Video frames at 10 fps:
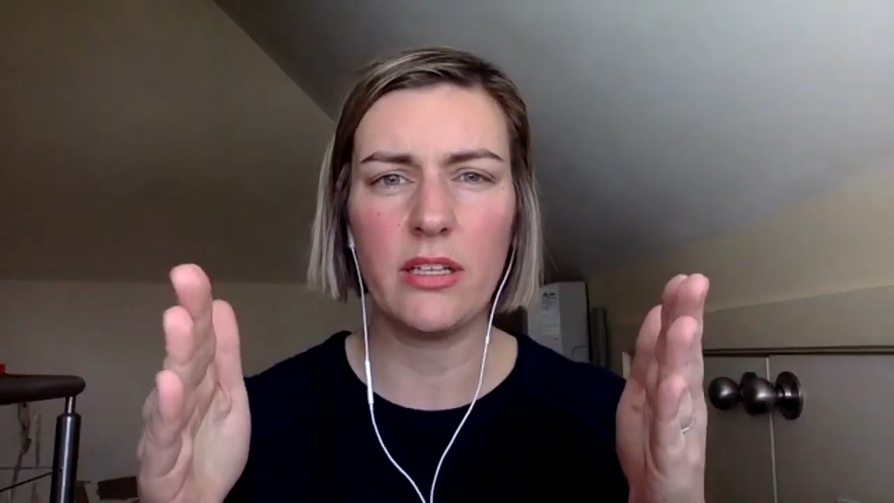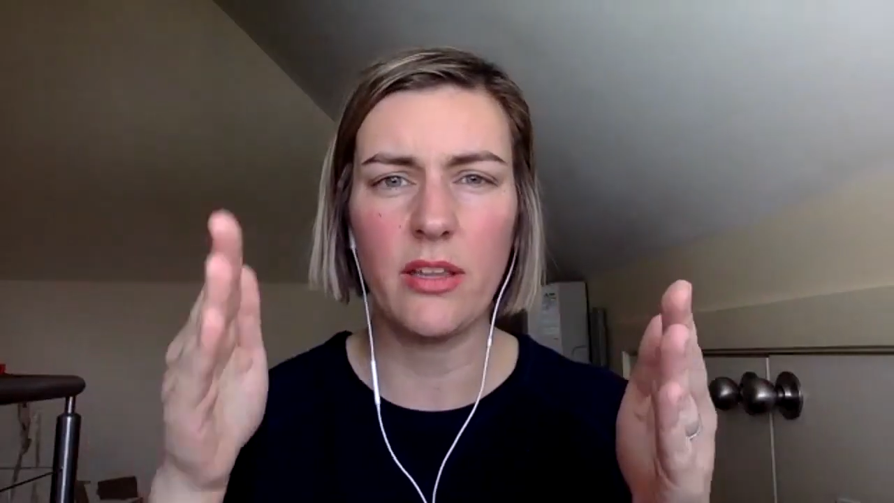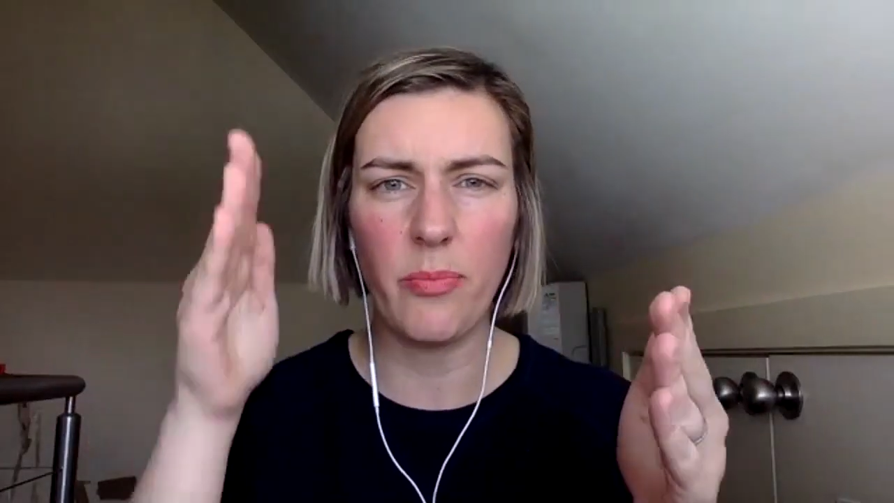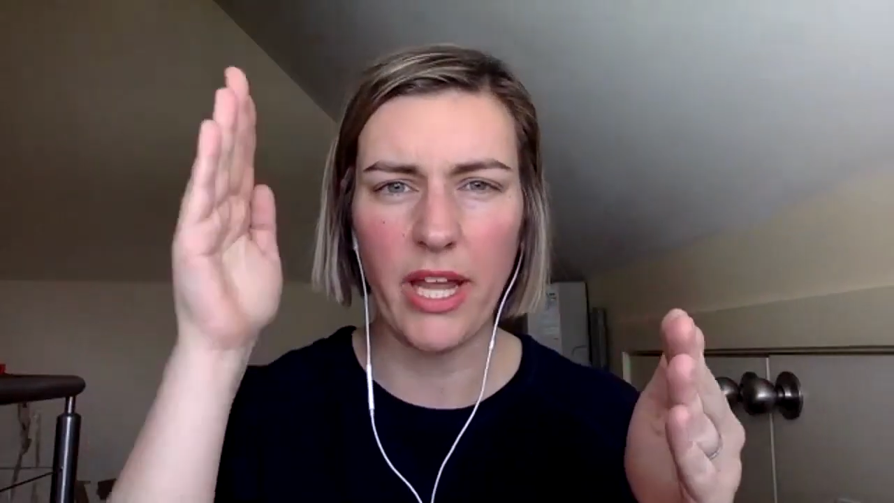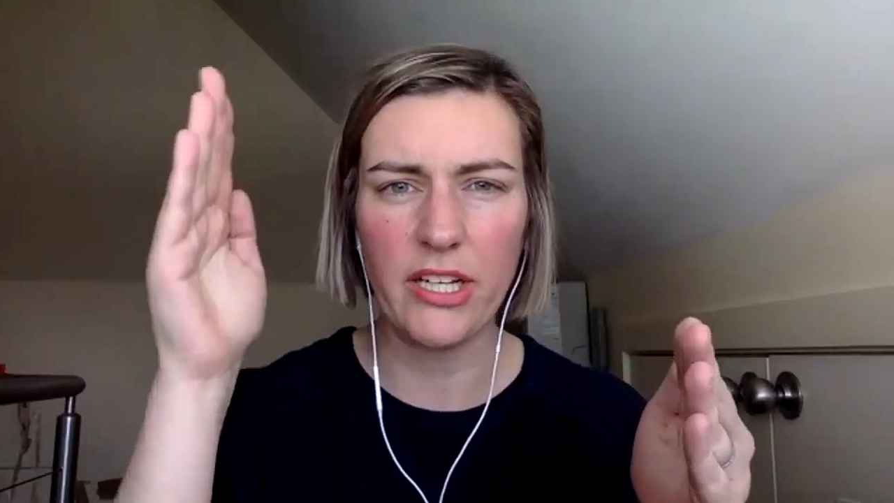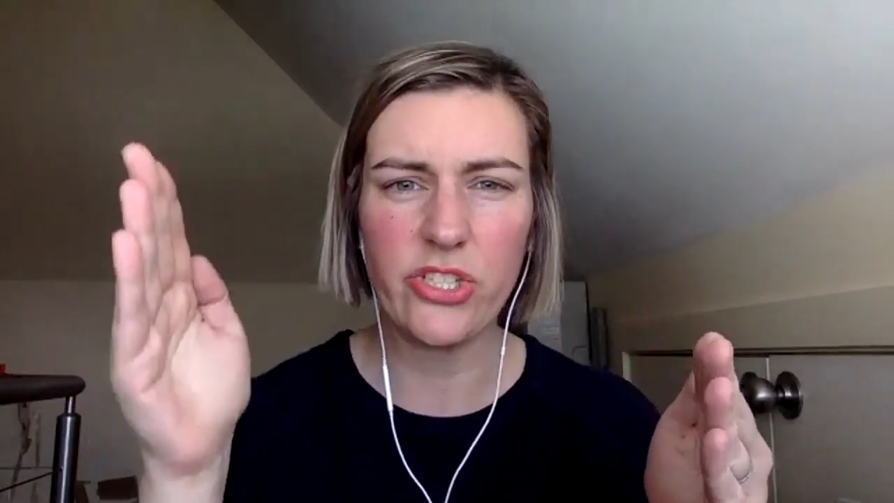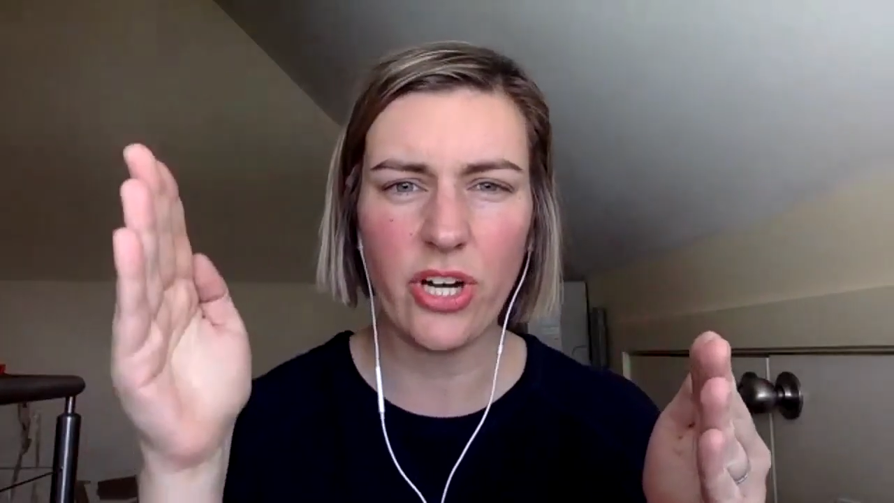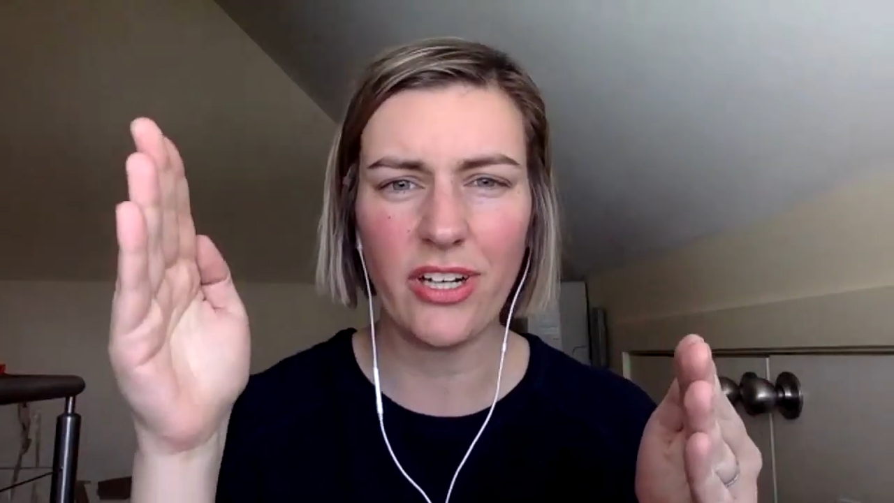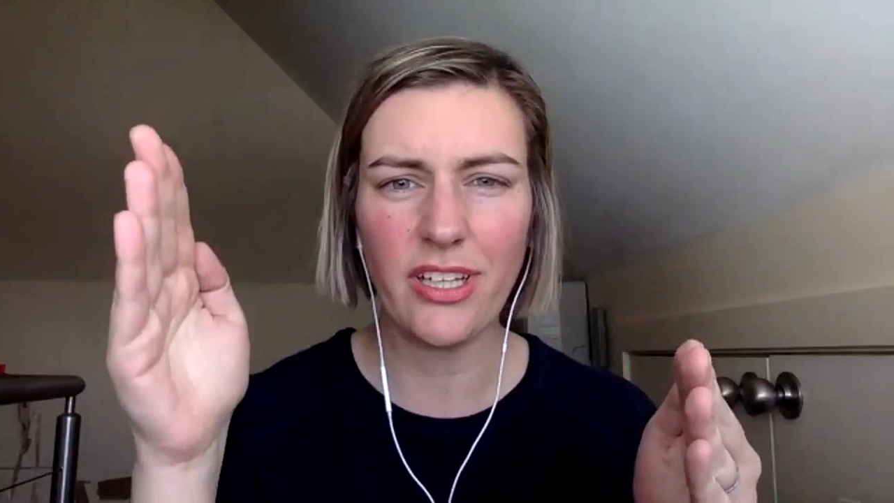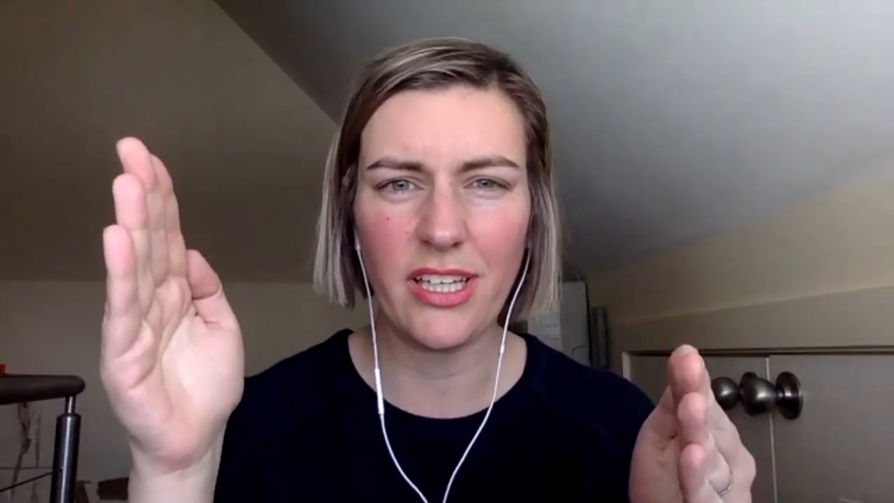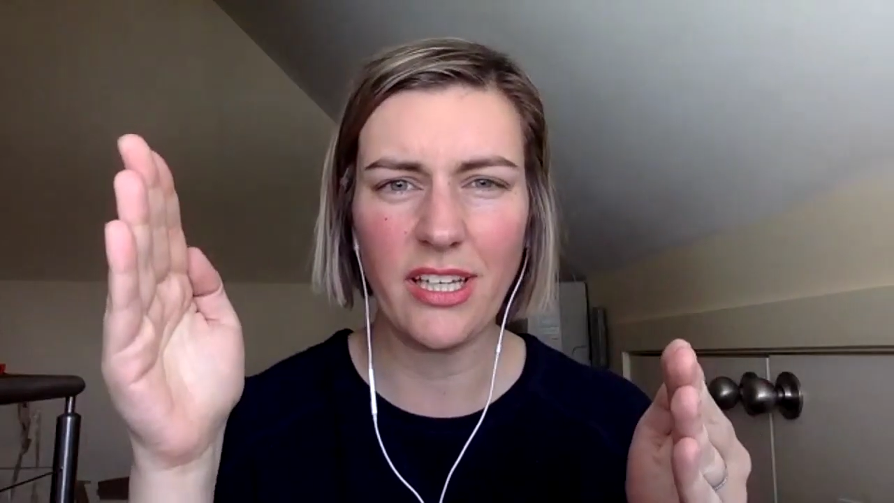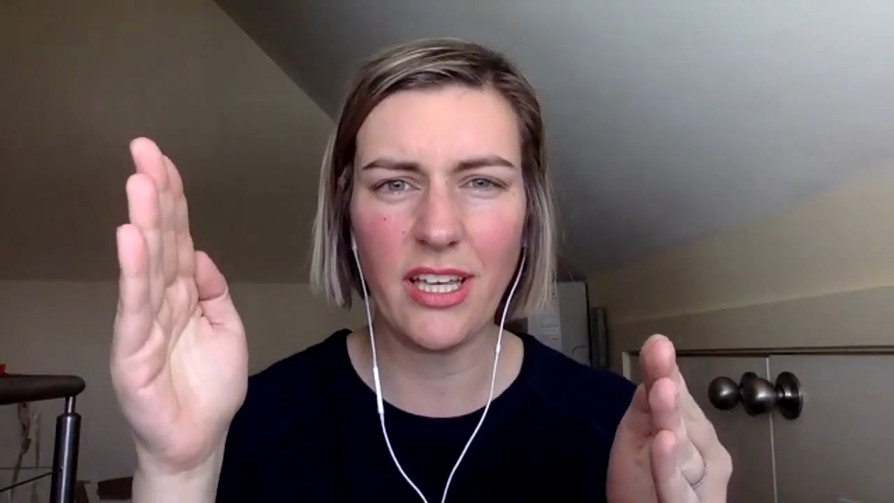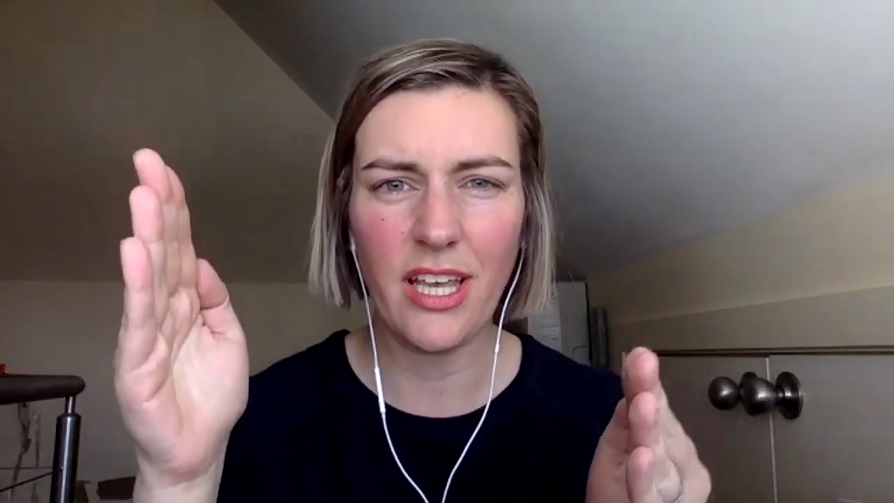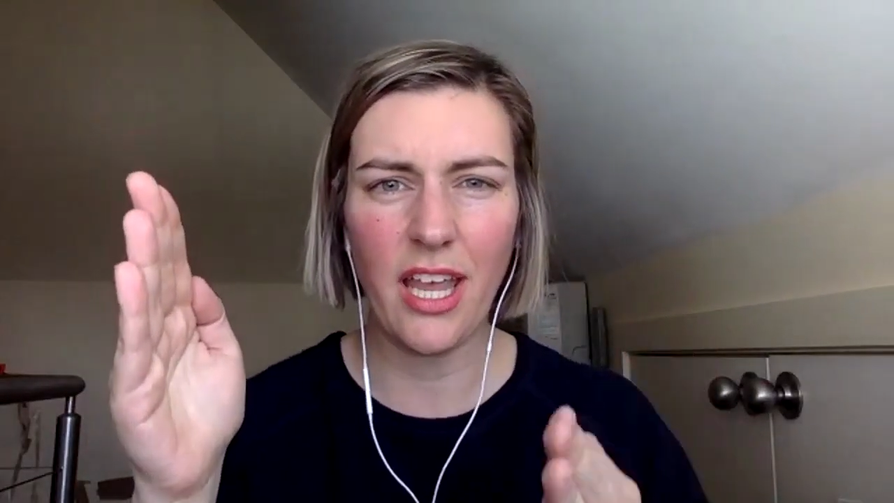the patriarchy